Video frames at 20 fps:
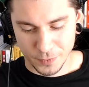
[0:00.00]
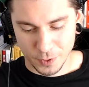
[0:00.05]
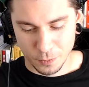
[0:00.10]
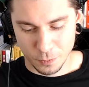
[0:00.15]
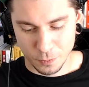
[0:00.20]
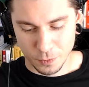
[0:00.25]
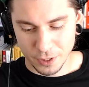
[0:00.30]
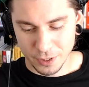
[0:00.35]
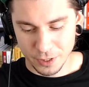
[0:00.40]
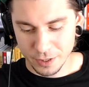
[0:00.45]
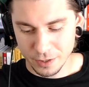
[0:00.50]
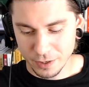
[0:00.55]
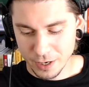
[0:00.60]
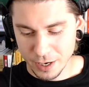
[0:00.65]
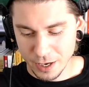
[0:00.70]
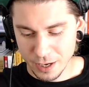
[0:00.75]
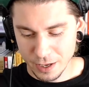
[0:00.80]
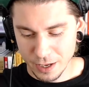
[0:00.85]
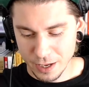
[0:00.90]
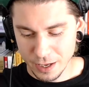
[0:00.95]
Were there
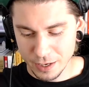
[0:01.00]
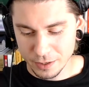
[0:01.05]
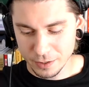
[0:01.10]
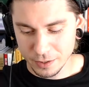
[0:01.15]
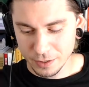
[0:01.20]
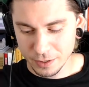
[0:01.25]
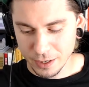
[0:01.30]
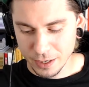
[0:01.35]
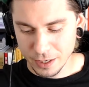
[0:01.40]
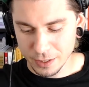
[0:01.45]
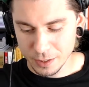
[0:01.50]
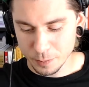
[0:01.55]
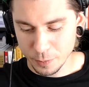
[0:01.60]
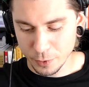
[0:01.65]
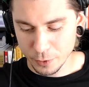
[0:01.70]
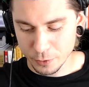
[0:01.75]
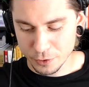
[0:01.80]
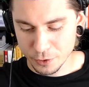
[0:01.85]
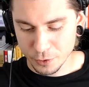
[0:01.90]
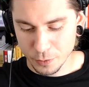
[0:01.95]
any
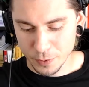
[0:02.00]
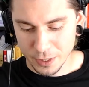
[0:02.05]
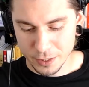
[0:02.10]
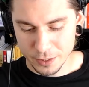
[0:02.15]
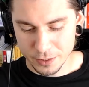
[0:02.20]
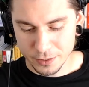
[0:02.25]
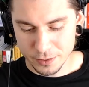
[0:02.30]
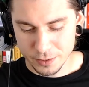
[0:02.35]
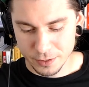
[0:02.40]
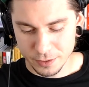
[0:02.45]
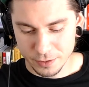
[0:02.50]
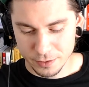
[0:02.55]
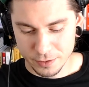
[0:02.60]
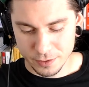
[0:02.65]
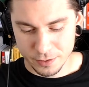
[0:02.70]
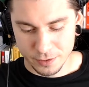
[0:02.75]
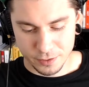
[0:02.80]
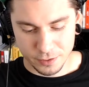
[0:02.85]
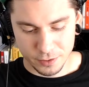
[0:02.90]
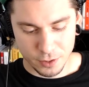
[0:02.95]
post-credit
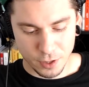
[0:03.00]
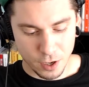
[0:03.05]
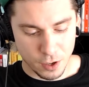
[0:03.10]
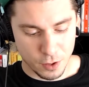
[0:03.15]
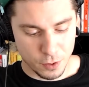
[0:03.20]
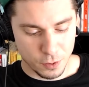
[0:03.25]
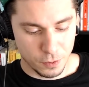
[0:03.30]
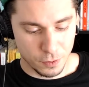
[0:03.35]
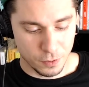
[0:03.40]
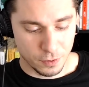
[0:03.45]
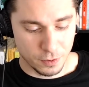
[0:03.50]
scenes? No.